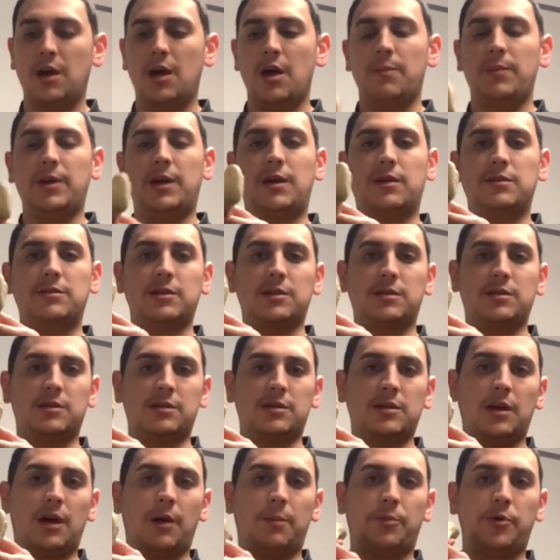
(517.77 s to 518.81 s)
because it's
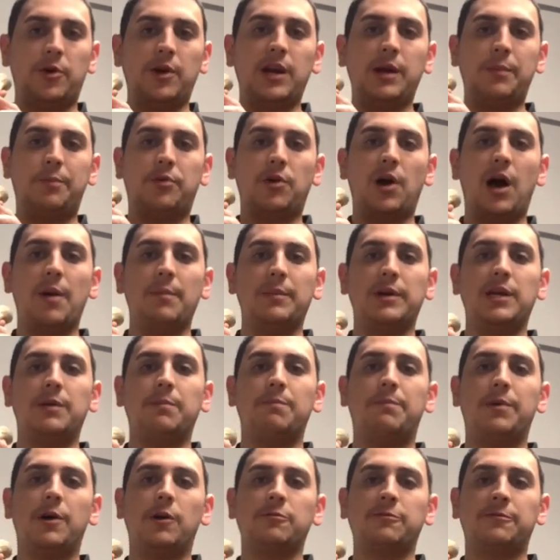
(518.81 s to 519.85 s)
a pretty prominent
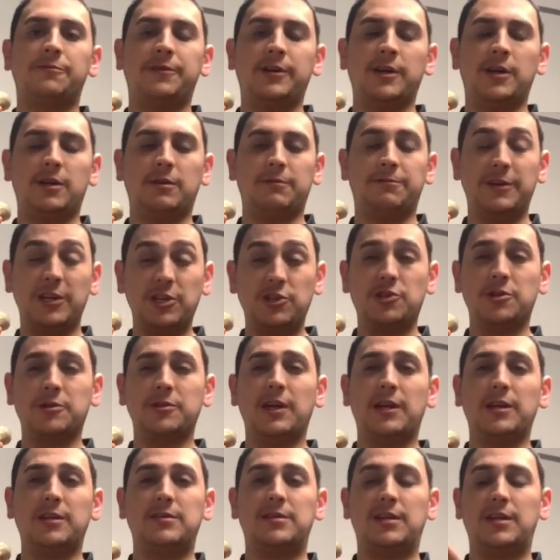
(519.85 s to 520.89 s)
bone feature
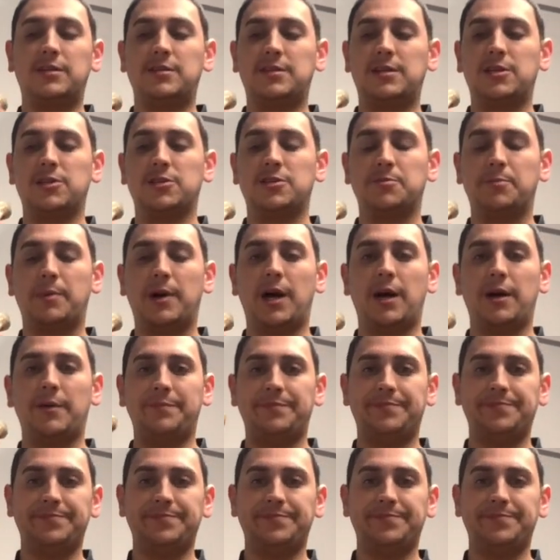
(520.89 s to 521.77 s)
that is easy to spot.